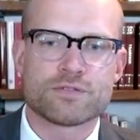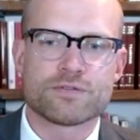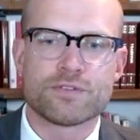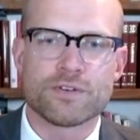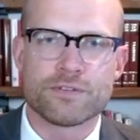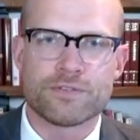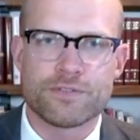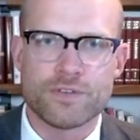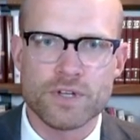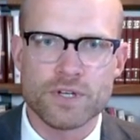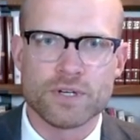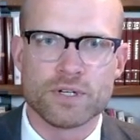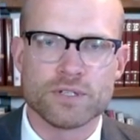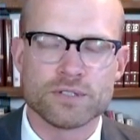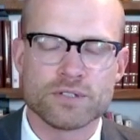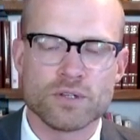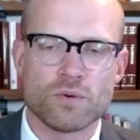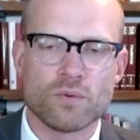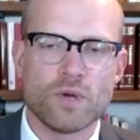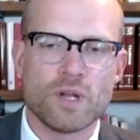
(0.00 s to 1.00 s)

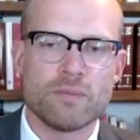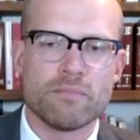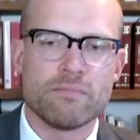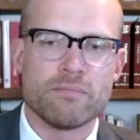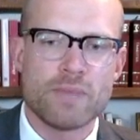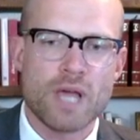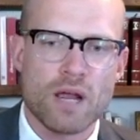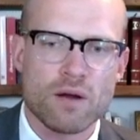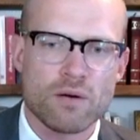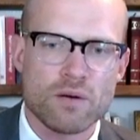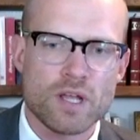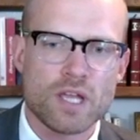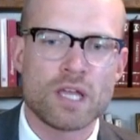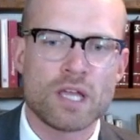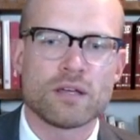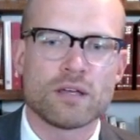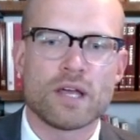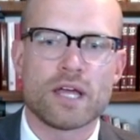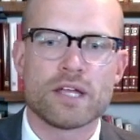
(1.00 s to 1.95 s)
fulfilled when Mary